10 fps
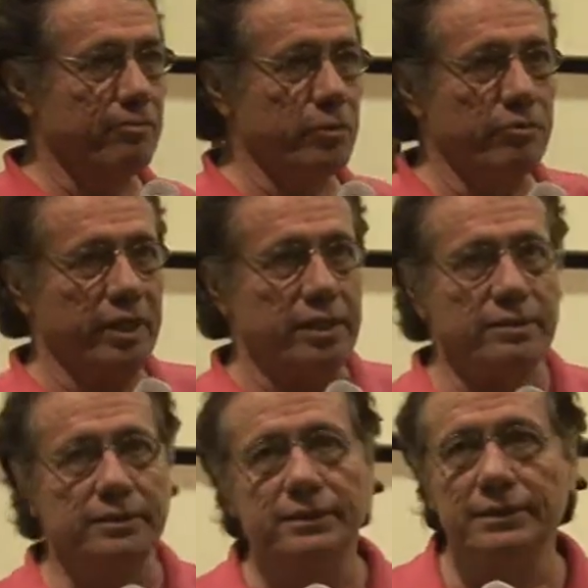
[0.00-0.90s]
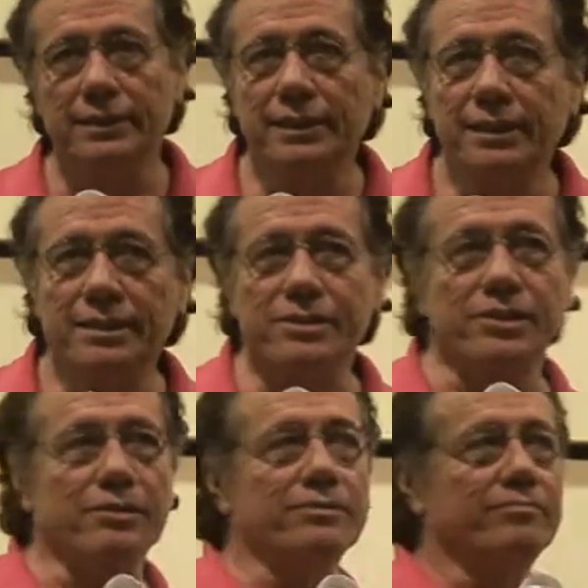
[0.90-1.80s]
movie.
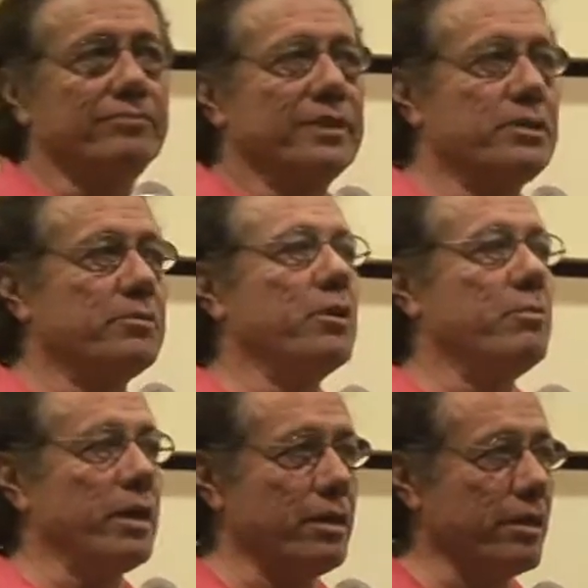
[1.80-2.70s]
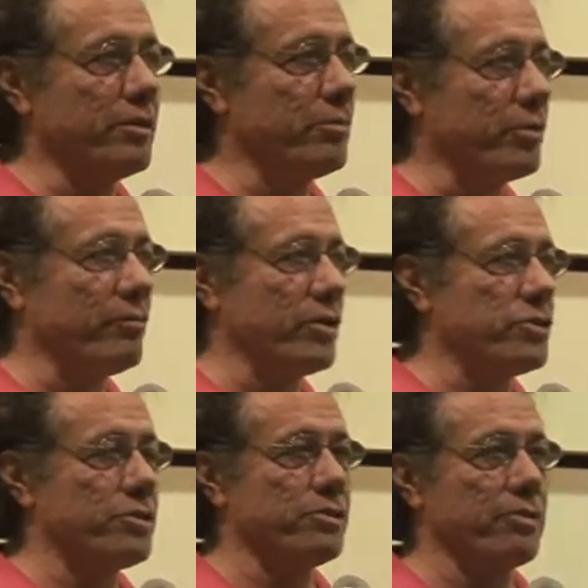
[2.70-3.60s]
So it's going to be an honor and
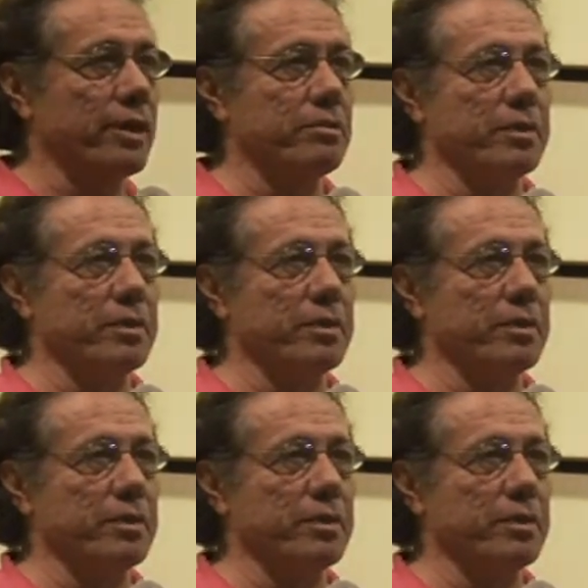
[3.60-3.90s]
privilege to direct him